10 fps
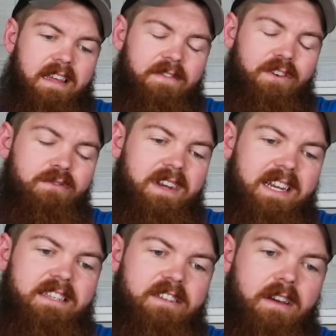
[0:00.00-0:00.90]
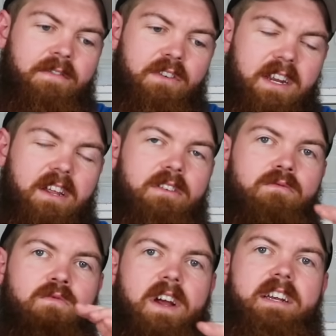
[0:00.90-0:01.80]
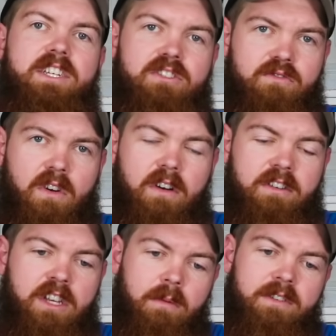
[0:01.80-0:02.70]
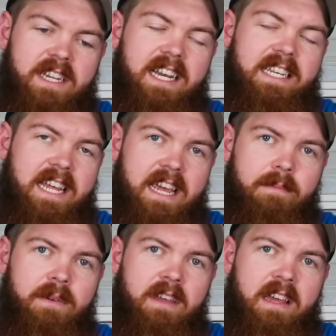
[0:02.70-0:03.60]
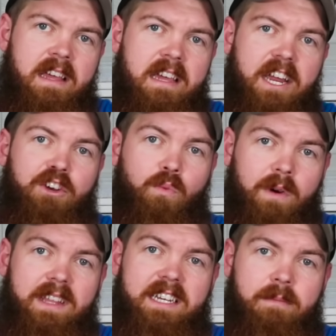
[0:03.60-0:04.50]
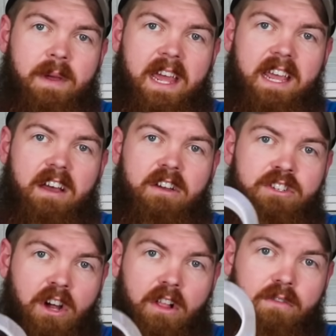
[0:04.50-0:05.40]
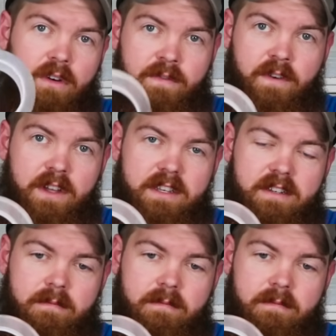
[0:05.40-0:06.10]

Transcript: If you need so, if you need a very strong double-sided tape, and you're willing to pay a dollar a foot,